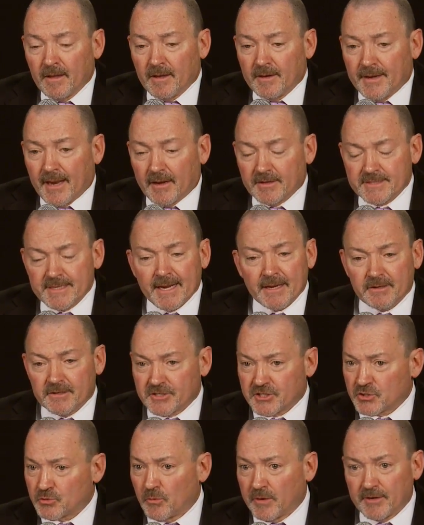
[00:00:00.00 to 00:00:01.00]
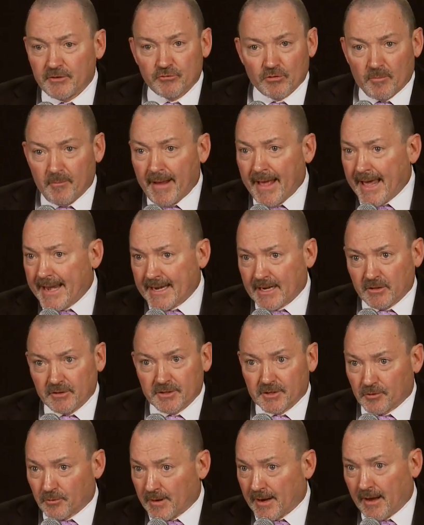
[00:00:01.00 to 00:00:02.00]
Now, it's not going to swing
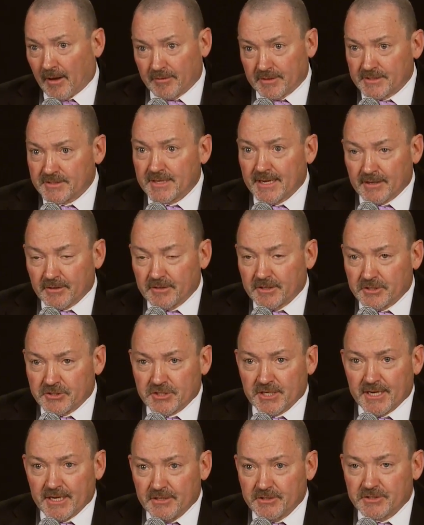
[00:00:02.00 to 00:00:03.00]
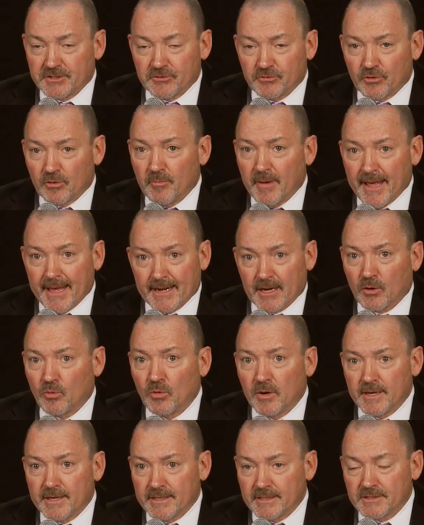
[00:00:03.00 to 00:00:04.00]
dramatically around. It's not going to change in dramatic
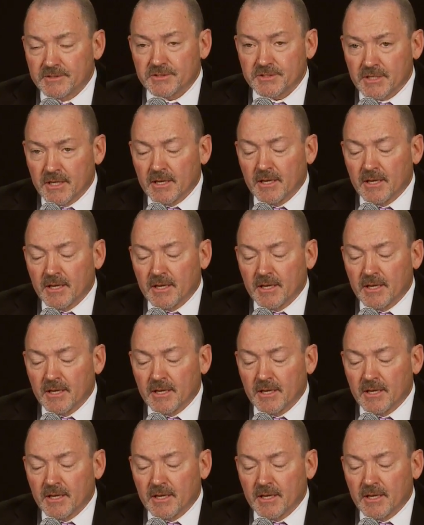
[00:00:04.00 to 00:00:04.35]
ways,